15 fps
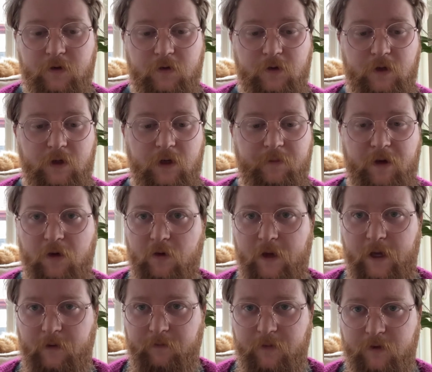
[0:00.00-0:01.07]
using about
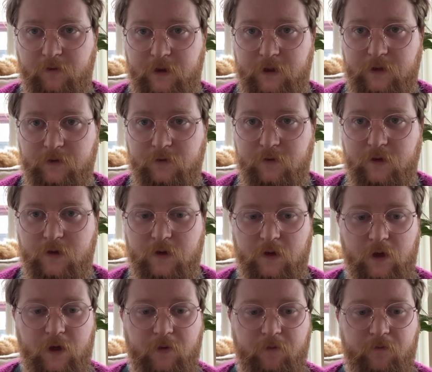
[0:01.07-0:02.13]
8mm needles.
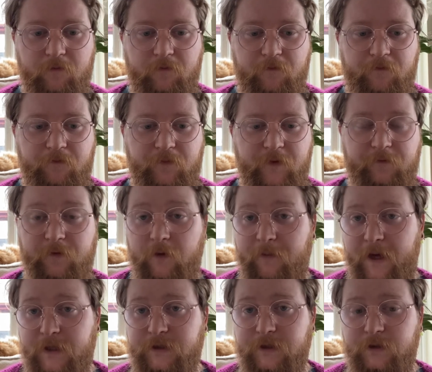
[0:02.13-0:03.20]
For the
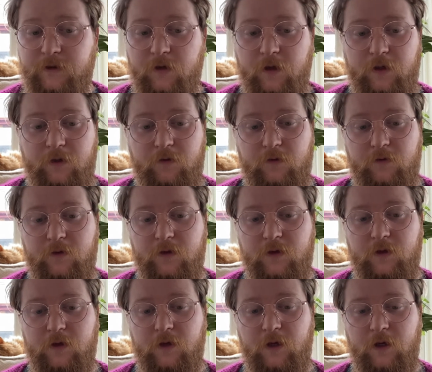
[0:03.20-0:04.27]
pattern I used
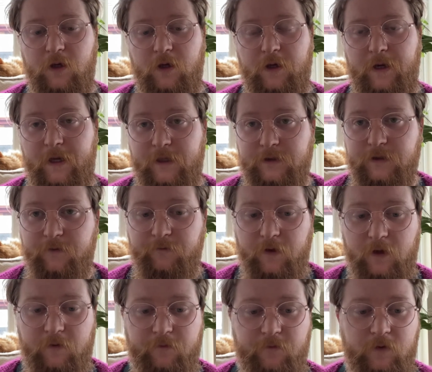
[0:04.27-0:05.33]
an 8 and a
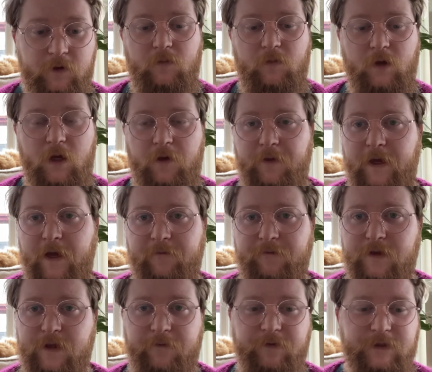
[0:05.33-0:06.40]
5. They have
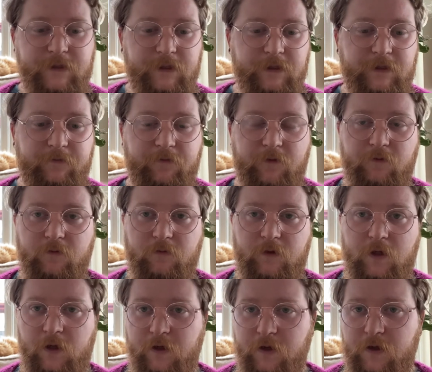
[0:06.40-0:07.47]
17 different
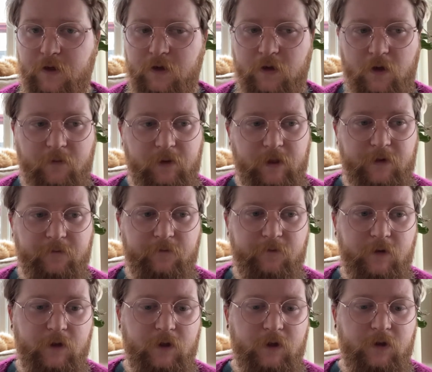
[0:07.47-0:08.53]
colours, I believe,
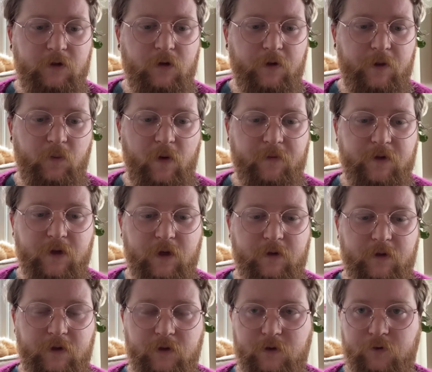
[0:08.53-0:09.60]
on their website
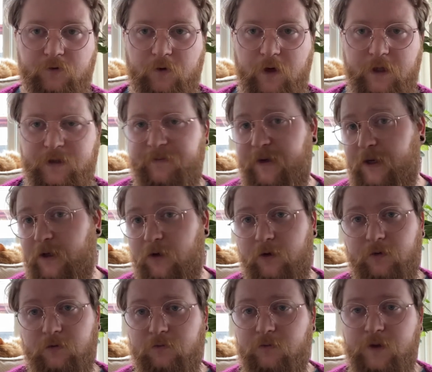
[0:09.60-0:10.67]
that you can try depending
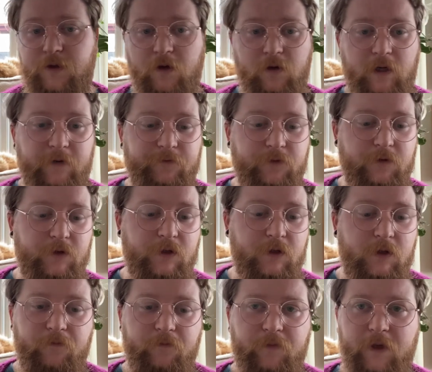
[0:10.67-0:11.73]
on stock levels.
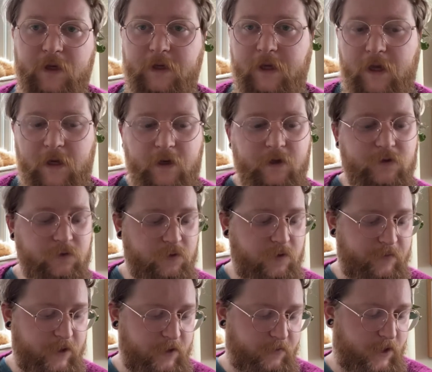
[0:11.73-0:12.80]
But yeah, let's talk a
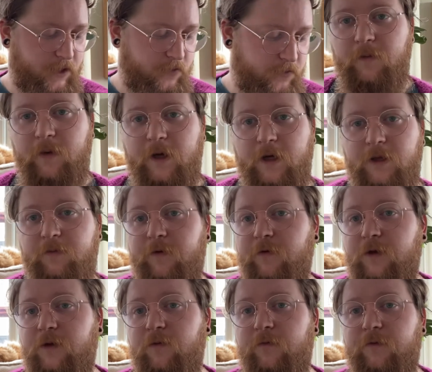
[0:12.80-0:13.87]
bit about my
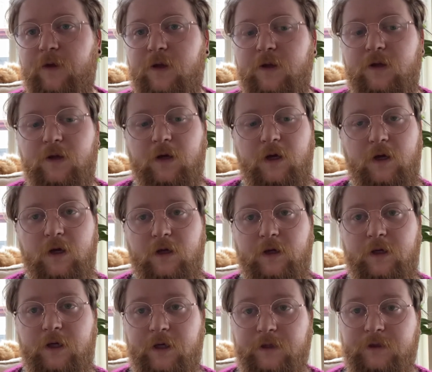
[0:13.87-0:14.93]
experience with this
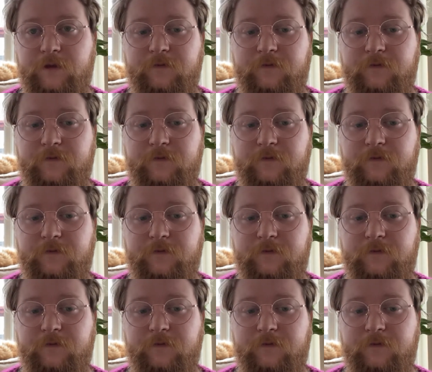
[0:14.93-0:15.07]
kit.